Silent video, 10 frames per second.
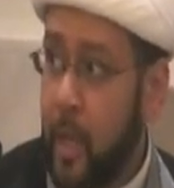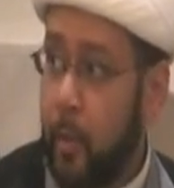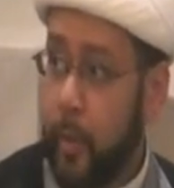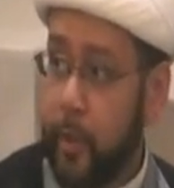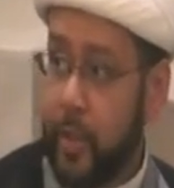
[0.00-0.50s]

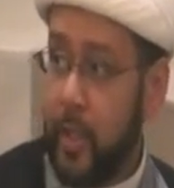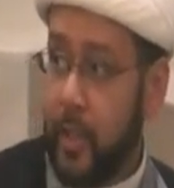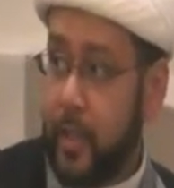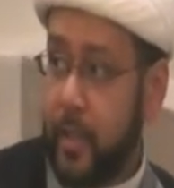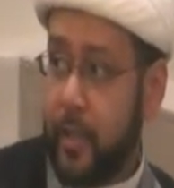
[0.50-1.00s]
What you're seeing
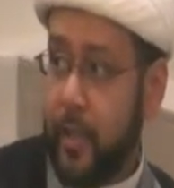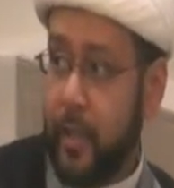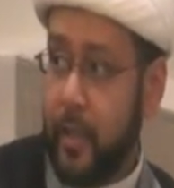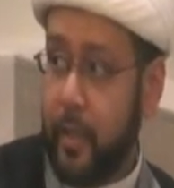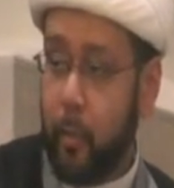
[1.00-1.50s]
is
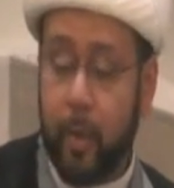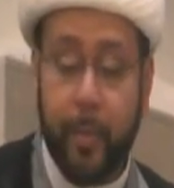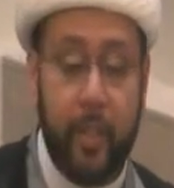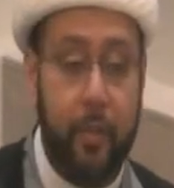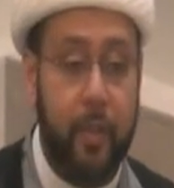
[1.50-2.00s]
that in one picture,